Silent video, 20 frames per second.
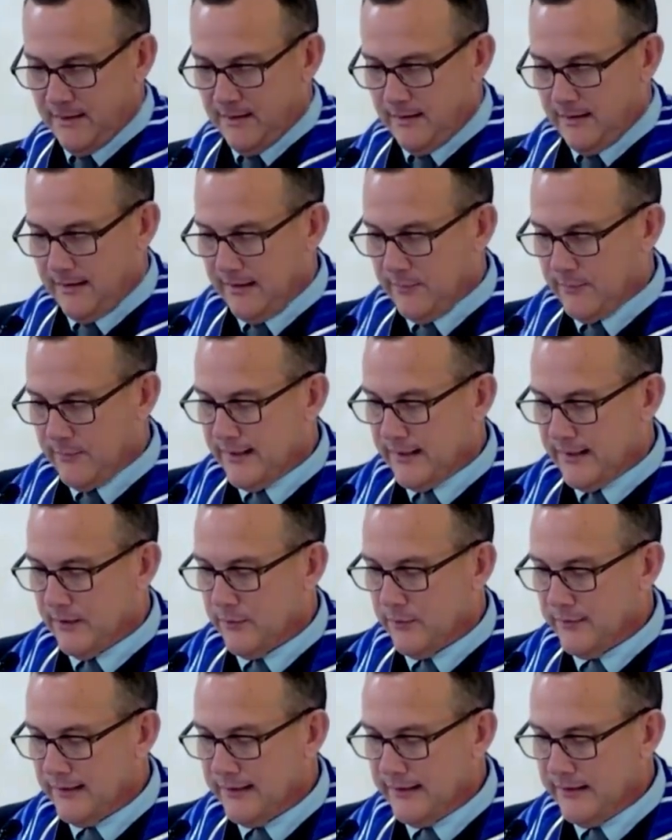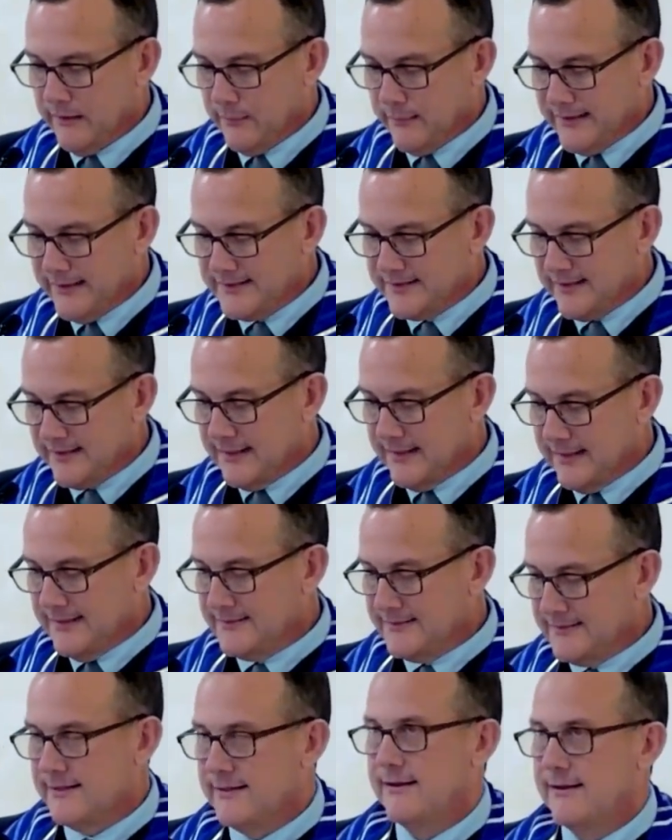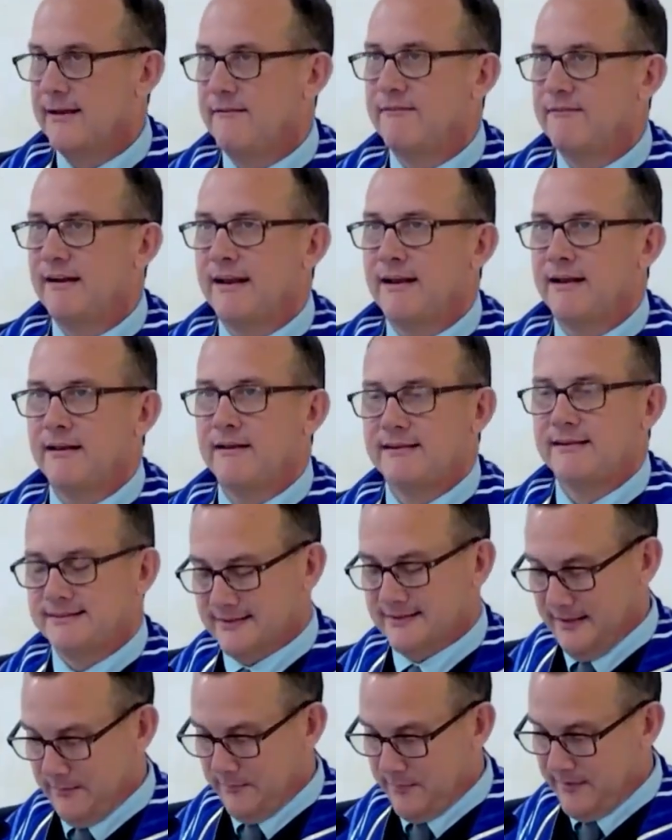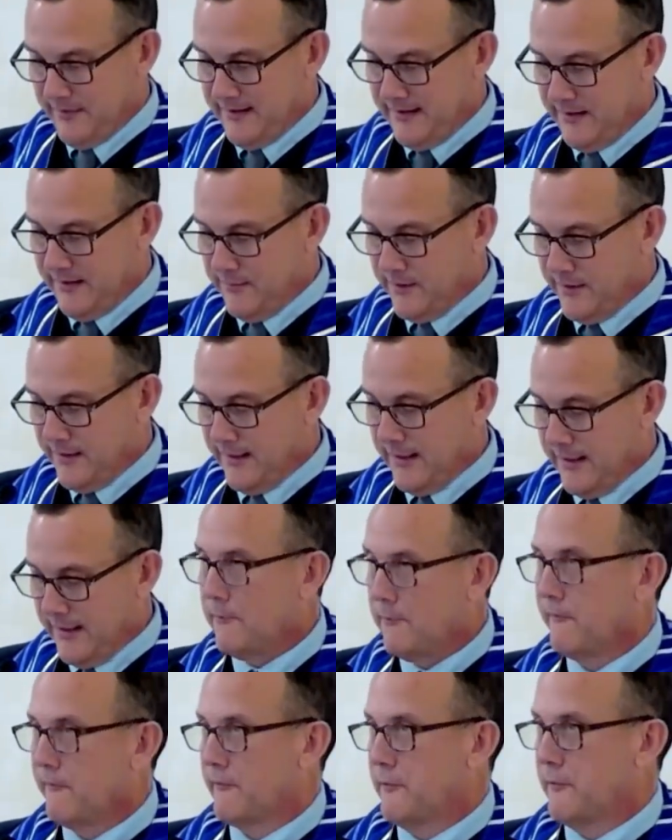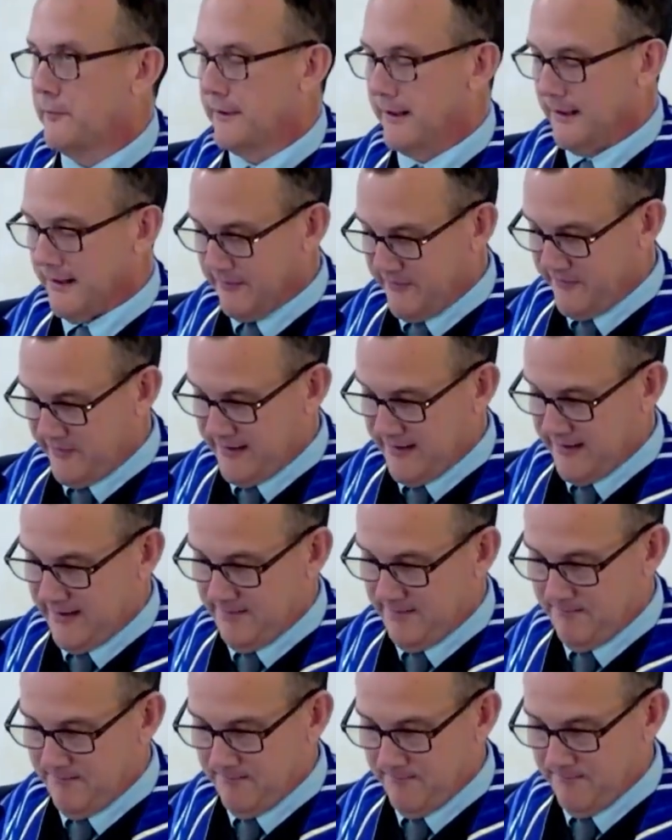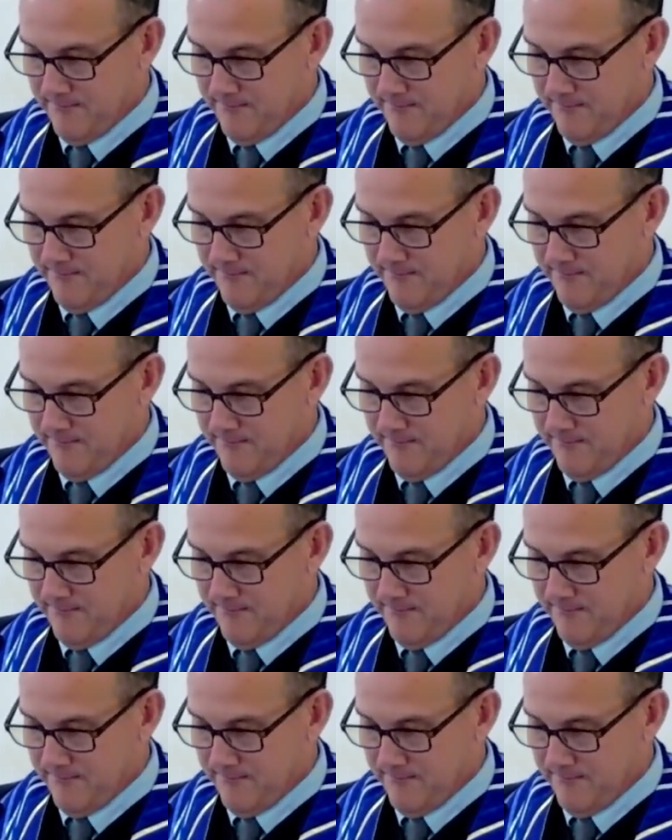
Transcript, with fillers: like when lonely Louisa isn't invited to sit with anyone at her school in lunchtime.